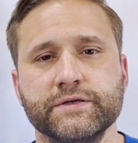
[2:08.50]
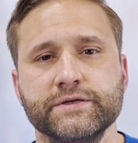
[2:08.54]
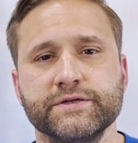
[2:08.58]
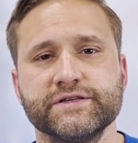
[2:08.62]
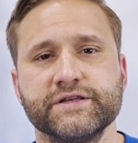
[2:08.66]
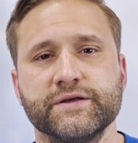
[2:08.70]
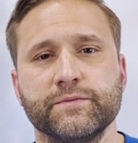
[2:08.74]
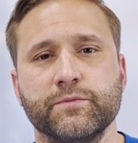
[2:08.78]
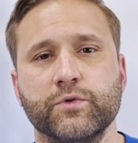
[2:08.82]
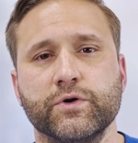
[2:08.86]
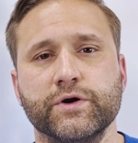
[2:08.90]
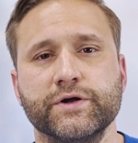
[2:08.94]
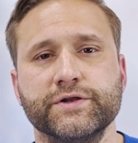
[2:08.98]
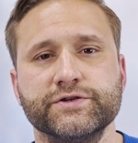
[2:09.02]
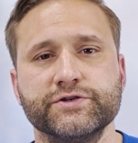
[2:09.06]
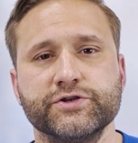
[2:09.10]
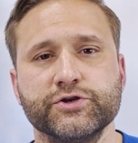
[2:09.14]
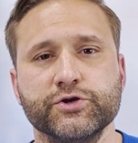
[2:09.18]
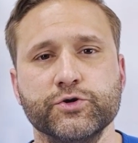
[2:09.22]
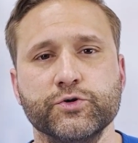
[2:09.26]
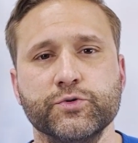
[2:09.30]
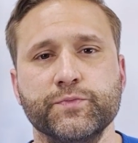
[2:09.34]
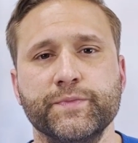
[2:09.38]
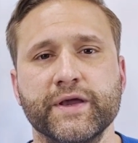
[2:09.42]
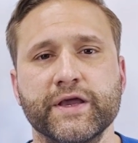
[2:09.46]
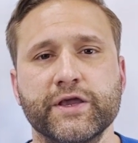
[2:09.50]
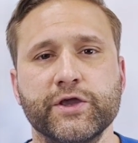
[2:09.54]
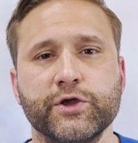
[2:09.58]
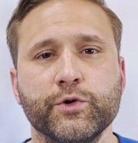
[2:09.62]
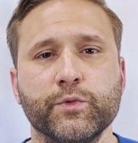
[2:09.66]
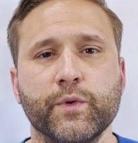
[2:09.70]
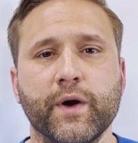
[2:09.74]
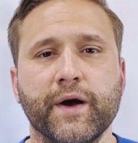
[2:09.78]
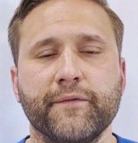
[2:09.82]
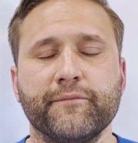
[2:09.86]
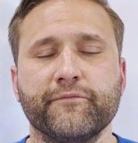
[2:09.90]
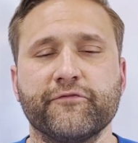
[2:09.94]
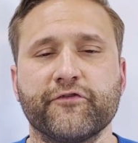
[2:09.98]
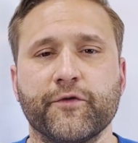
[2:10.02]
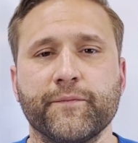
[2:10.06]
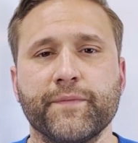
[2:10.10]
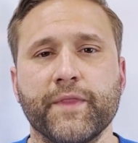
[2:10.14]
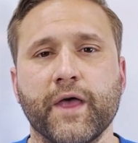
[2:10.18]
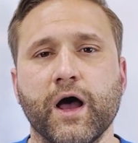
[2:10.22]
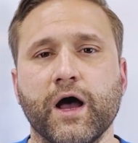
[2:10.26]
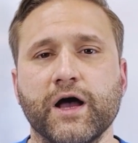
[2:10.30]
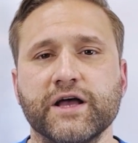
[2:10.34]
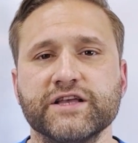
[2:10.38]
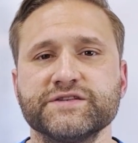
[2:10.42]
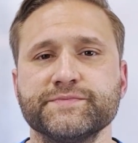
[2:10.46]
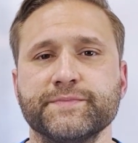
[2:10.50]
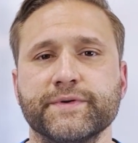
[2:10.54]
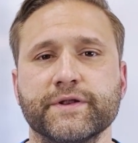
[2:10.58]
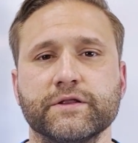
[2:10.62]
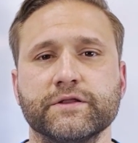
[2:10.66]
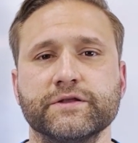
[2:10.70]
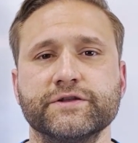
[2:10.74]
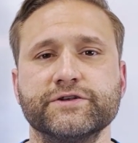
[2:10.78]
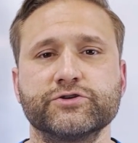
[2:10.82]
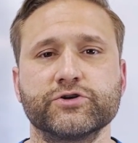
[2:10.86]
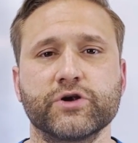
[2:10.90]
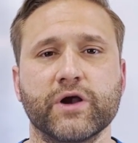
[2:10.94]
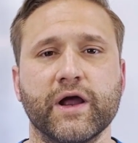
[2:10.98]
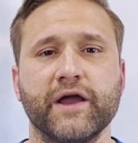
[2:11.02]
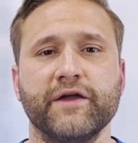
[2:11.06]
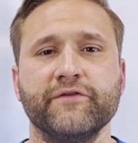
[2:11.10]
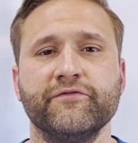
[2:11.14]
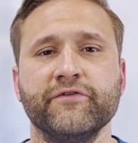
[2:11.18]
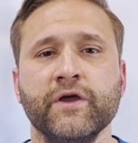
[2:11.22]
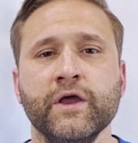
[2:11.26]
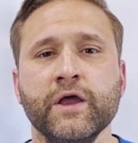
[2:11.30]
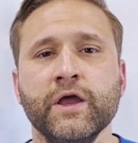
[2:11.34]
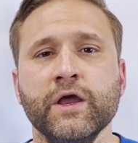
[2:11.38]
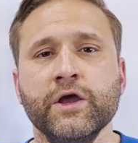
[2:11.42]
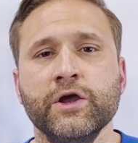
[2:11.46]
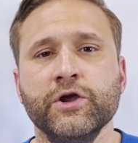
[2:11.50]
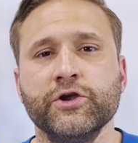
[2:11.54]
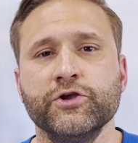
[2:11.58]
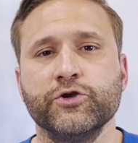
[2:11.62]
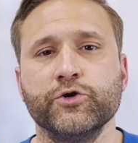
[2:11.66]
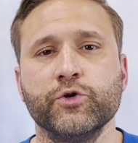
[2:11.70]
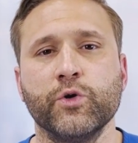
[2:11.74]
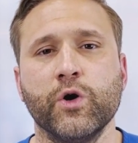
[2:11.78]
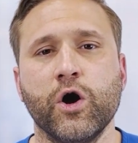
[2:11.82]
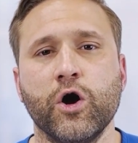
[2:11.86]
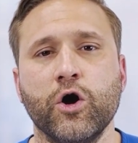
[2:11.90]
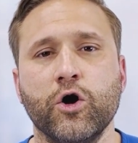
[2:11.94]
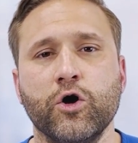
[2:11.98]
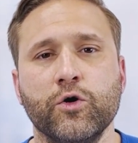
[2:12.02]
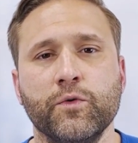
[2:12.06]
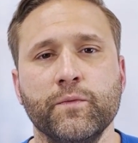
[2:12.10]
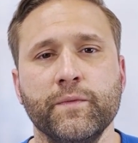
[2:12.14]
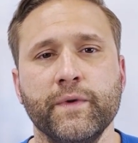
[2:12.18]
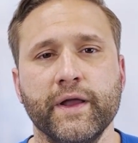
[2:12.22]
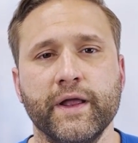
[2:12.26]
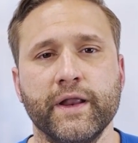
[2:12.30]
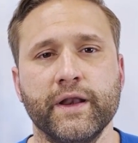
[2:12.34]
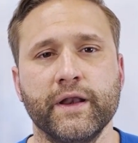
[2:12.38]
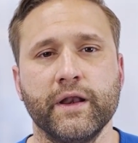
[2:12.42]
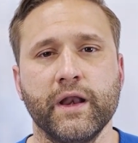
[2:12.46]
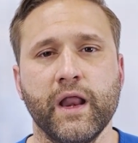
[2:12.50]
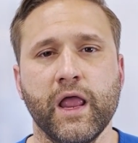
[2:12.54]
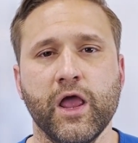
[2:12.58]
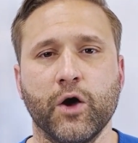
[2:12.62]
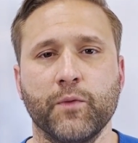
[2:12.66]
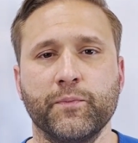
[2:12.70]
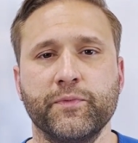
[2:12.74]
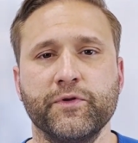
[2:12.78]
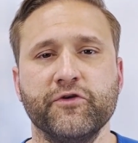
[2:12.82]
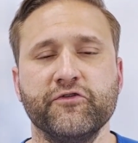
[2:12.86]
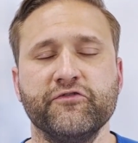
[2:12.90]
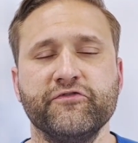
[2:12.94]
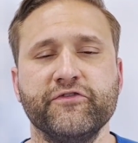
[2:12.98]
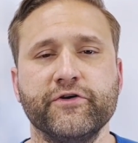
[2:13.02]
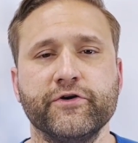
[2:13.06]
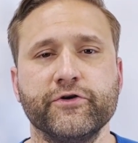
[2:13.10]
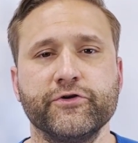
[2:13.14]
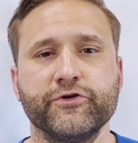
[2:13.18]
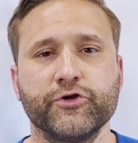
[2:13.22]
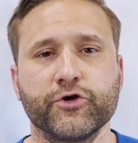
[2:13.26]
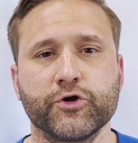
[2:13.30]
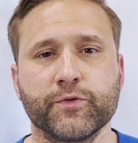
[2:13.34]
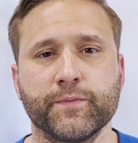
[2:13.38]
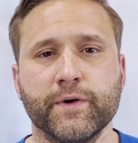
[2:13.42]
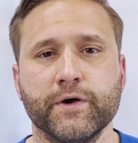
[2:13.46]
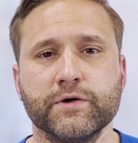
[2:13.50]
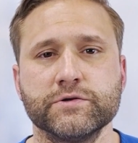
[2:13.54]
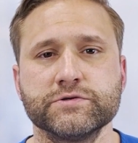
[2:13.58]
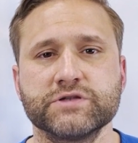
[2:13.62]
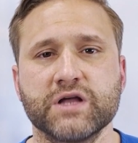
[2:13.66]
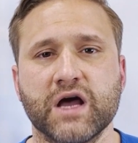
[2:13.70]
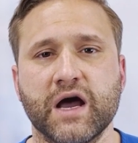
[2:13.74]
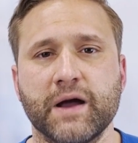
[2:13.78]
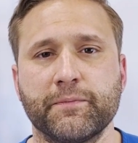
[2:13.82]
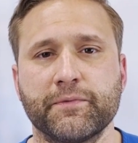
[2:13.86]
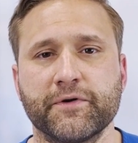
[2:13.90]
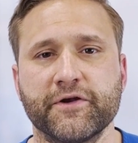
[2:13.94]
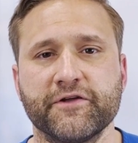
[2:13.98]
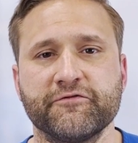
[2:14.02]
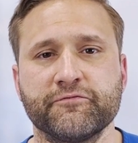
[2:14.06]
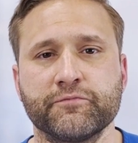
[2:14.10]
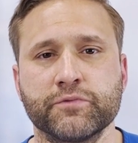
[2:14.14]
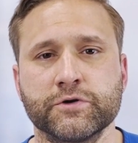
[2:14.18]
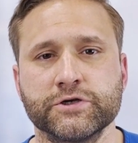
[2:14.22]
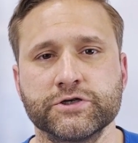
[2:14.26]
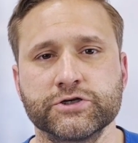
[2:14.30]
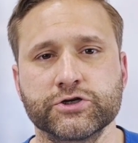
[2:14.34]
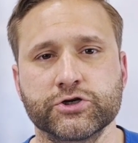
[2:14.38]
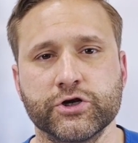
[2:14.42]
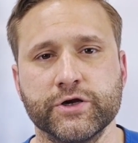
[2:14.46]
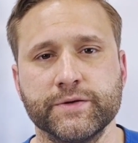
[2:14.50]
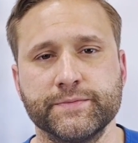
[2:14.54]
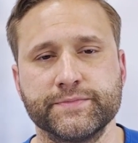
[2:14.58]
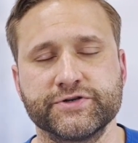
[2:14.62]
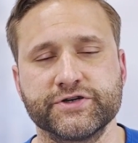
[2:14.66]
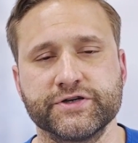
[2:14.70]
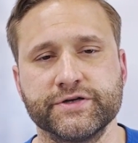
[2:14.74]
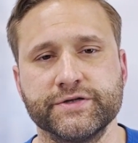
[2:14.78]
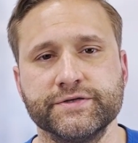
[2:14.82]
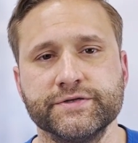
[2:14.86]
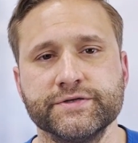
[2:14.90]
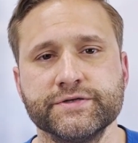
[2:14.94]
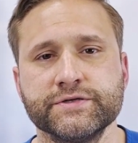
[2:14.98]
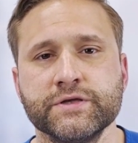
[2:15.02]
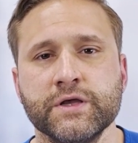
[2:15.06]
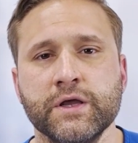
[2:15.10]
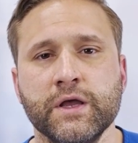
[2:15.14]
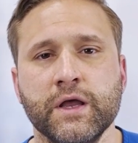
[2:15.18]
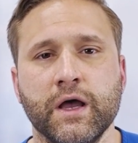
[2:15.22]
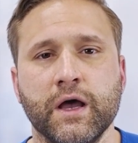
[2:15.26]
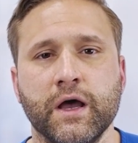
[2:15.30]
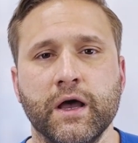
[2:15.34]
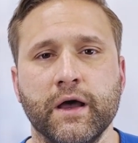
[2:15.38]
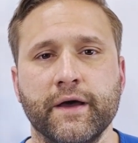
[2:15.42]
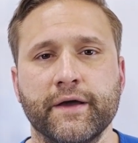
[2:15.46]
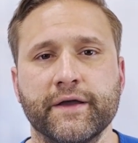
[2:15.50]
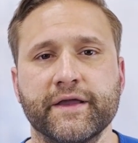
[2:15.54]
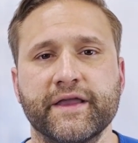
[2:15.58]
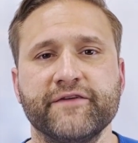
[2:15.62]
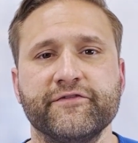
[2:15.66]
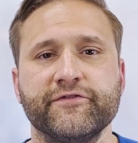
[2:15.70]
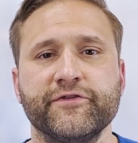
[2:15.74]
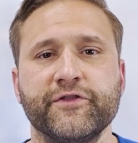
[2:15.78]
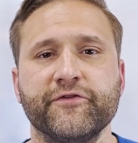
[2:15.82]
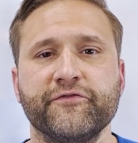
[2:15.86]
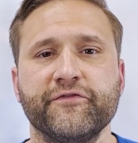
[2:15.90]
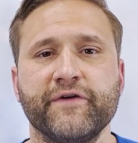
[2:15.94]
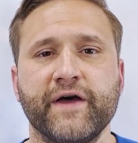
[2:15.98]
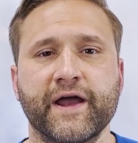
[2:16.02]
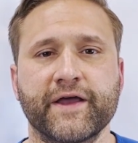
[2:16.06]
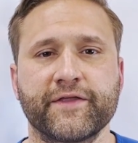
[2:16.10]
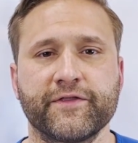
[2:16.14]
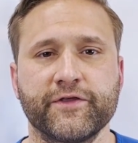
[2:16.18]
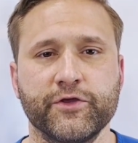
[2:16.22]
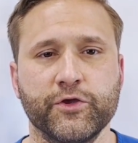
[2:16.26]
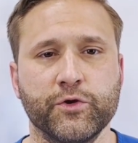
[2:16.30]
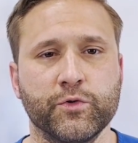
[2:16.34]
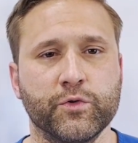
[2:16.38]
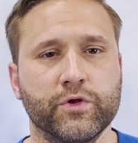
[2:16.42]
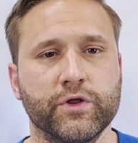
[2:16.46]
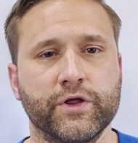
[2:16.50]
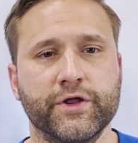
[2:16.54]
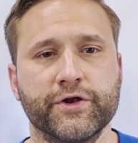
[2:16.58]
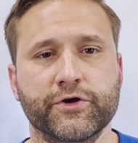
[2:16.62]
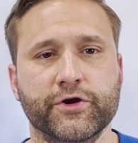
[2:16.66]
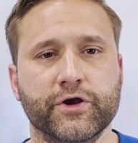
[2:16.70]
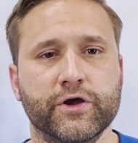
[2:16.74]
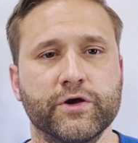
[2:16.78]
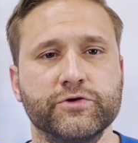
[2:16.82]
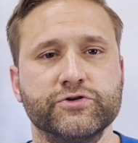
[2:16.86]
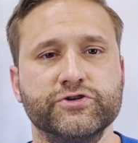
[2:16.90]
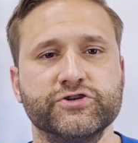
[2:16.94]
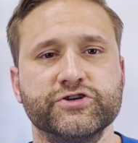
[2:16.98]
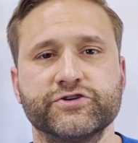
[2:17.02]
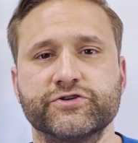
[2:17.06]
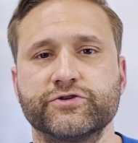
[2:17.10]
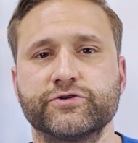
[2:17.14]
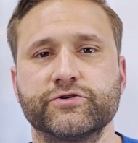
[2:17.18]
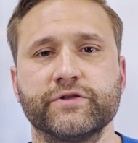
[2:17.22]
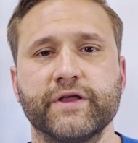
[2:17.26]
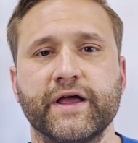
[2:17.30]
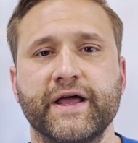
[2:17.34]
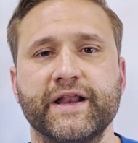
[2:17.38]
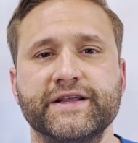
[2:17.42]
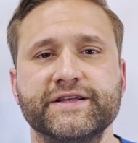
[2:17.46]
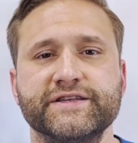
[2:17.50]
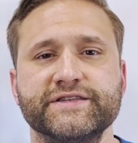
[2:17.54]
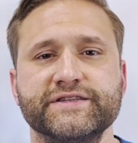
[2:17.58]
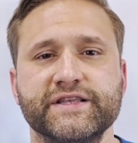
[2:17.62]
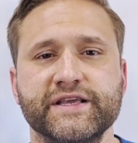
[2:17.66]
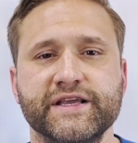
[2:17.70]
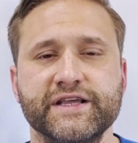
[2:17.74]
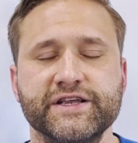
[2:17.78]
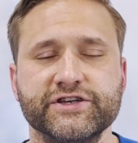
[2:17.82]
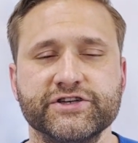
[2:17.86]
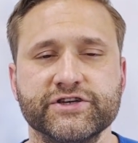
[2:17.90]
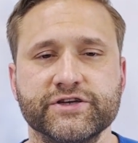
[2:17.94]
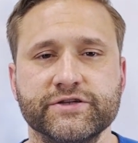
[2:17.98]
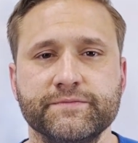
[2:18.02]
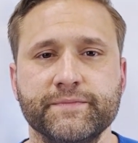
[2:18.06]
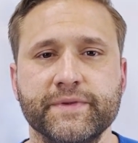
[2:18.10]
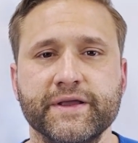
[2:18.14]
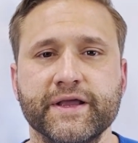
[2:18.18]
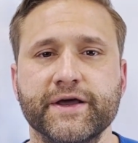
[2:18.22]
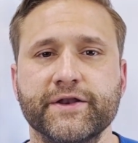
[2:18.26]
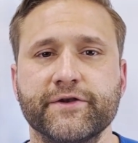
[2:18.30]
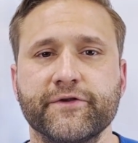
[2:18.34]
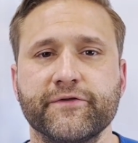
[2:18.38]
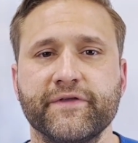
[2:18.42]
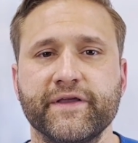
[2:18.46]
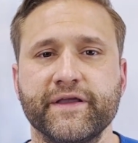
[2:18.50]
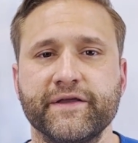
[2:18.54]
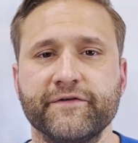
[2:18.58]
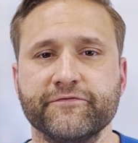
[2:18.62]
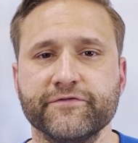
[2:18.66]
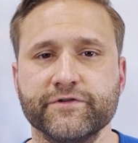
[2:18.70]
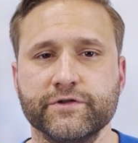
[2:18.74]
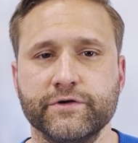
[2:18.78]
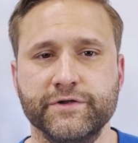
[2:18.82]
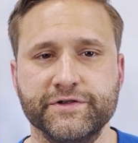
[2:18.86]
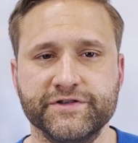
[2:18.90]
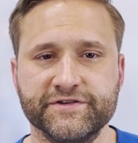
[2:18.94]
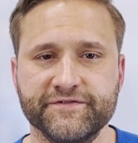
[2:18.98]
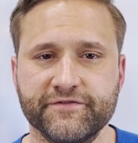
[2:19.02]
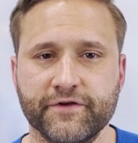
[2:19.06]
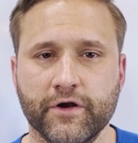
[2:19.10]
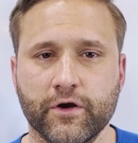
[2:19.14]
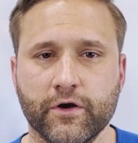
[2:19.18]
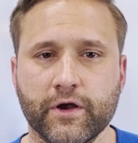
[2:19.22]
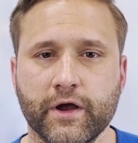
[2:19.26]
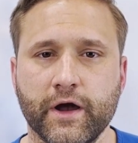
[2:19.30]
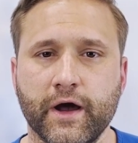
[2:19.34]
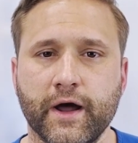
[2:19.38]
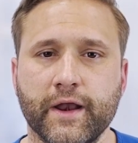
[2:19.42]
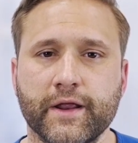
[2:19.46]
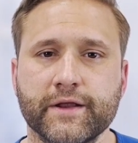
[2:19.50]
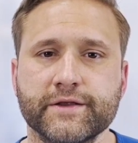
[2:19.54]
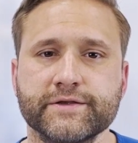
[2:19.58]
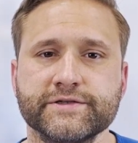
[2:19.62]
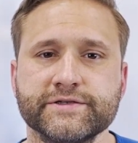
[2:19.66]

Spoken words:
someone to pick you up from the hospital and drive you home and help you fill your post-operative prescriptions, given the fact that you will undergo general anesthesia and be under the influence of narcotic.